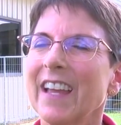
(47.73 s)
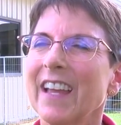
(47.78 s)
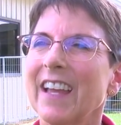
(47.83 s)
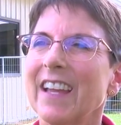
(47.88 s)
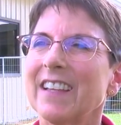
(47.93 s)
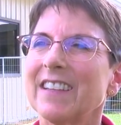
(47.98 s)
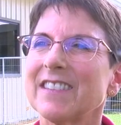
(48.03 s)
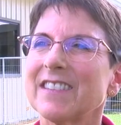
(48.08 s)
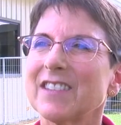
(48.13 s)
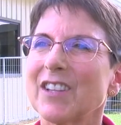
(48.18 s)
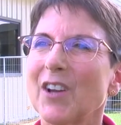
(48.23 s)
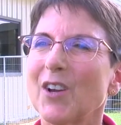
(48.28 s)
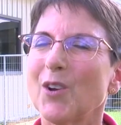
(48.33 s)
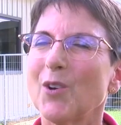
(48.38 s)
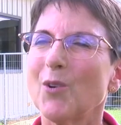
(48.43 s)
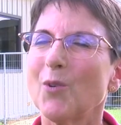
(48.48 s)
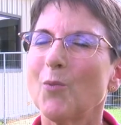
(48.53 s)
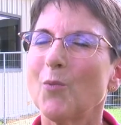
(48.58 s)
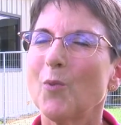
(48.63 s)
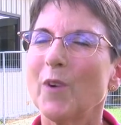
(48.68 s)
And
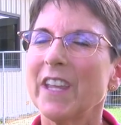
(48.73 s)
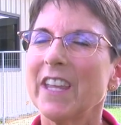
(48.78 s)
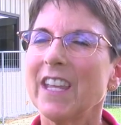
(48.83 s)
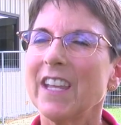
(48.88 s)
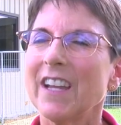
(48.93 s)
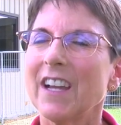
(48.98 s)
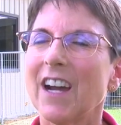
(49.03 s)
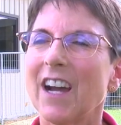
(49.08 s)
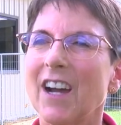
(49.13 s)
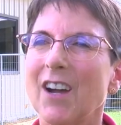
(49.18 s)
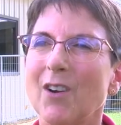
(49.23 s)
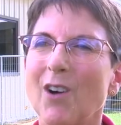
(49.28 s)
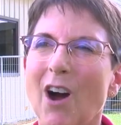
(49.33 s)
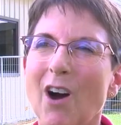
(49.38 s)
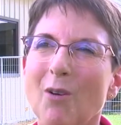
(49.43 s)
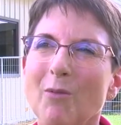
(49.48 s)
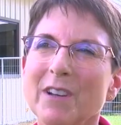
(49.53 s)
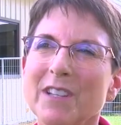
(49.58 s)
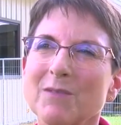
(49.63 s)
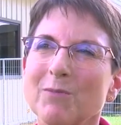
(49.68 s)
so we uh,
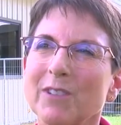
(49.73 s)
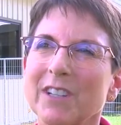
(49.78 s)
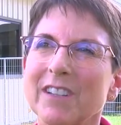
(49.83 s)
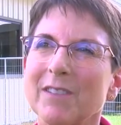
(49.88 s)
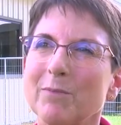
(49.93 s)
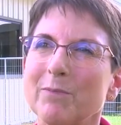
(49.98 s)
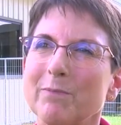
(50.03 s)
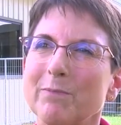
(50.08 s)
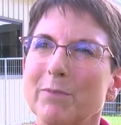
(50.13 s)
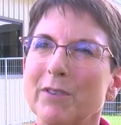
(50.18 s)
always want to